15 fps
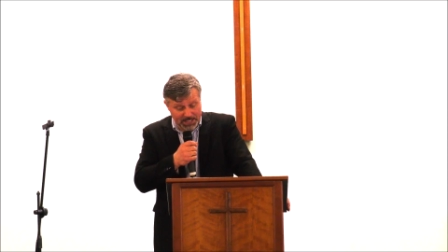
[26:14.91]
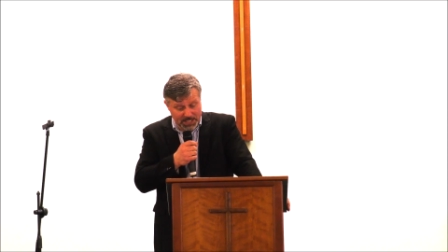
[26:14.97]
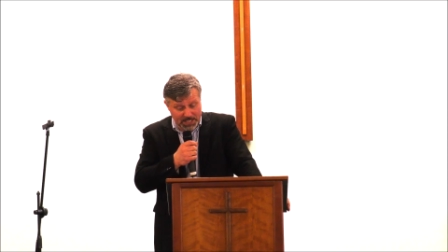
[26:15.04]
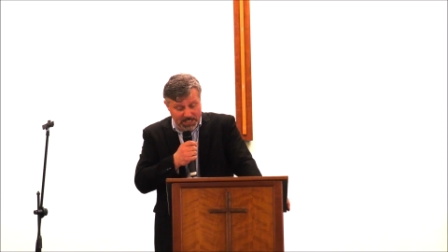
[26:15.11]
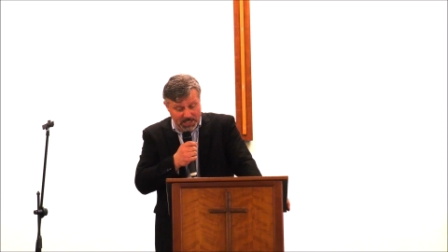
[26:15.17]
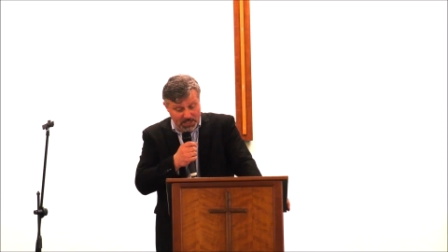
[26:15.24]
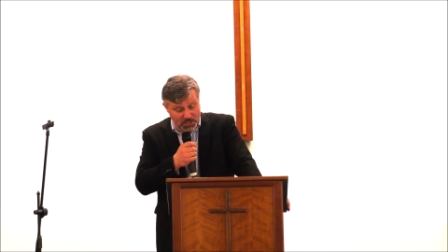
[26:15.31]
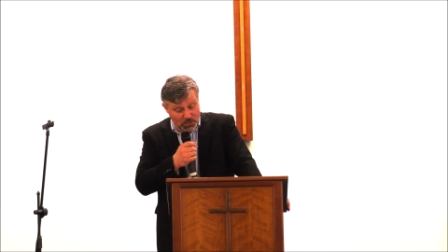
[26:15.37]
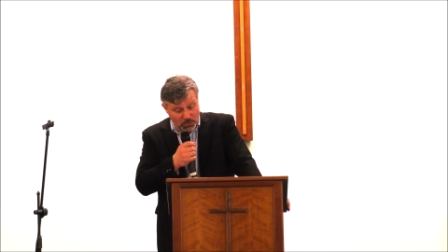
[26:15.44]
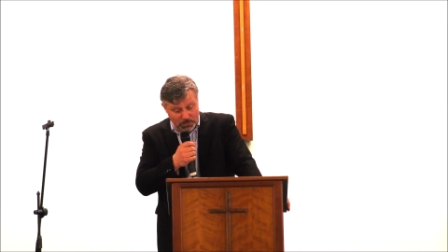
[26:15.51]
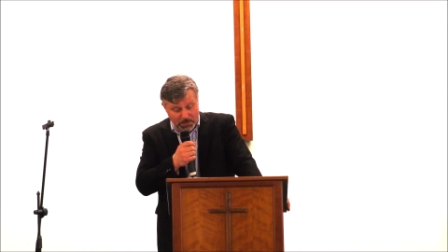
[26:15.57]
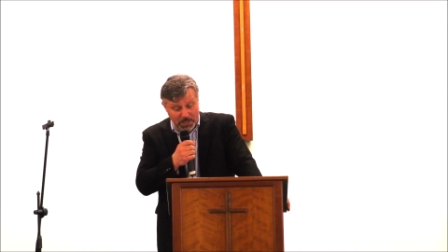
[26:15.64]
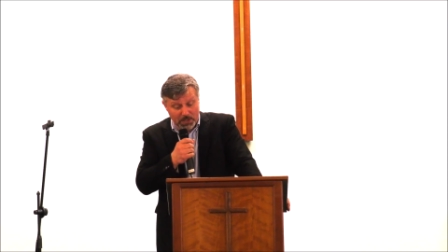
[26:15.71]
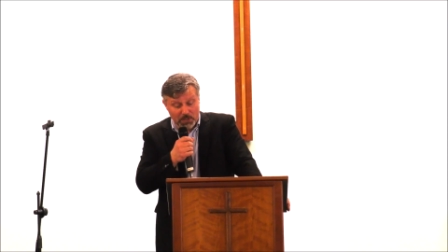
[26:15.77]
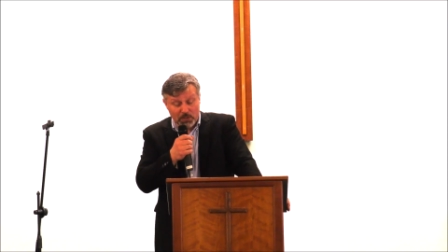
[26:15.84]
sisters, you'll
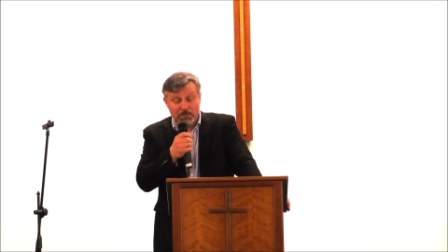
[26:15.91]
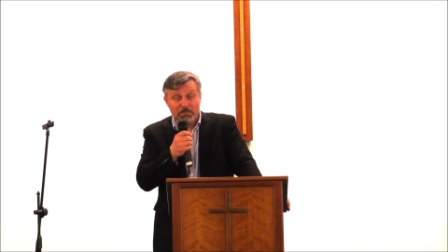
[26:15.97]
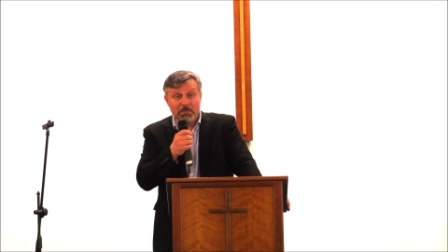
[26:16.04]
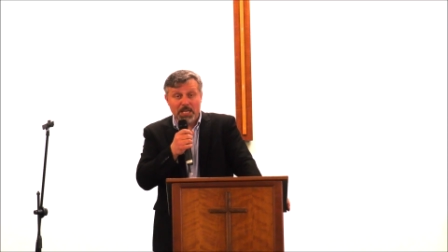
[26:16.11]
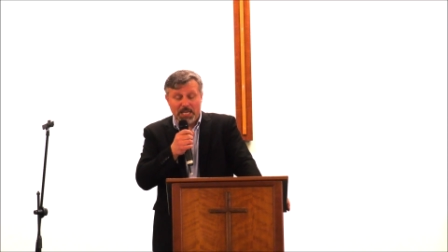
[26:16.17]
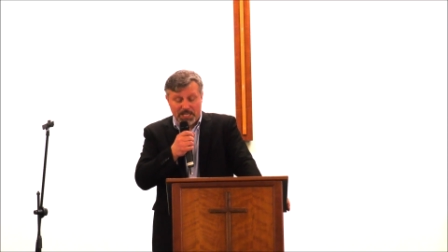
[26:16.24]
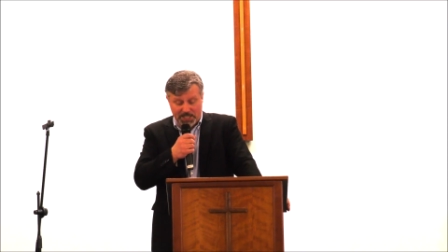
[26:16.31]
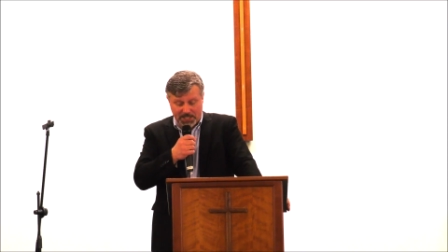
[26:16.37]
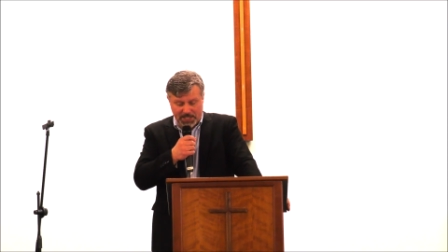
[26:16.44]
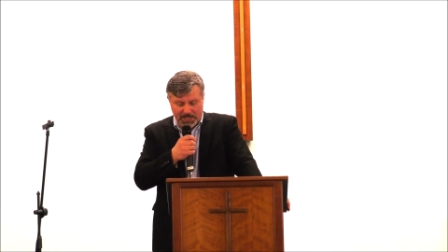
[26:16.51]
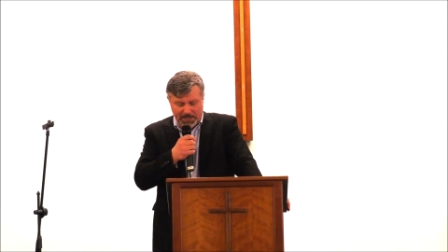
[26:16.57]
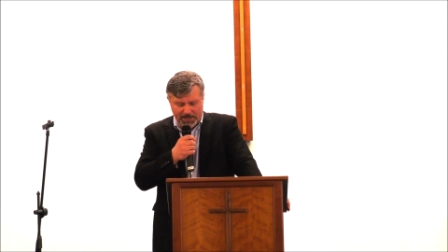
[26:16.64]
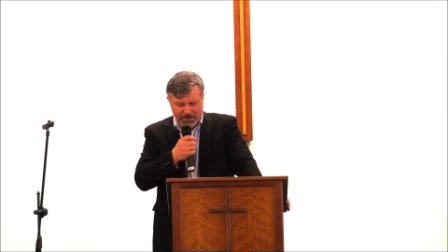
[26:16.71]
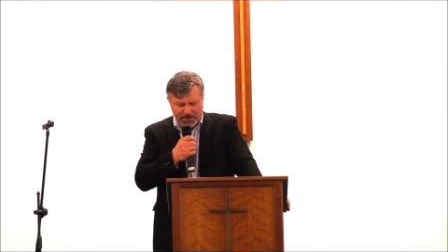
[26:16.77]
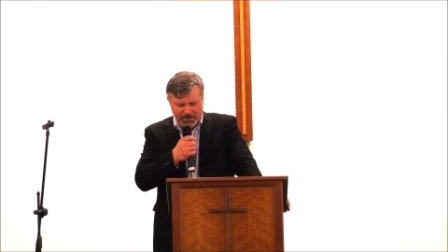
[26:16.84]
be a good minister.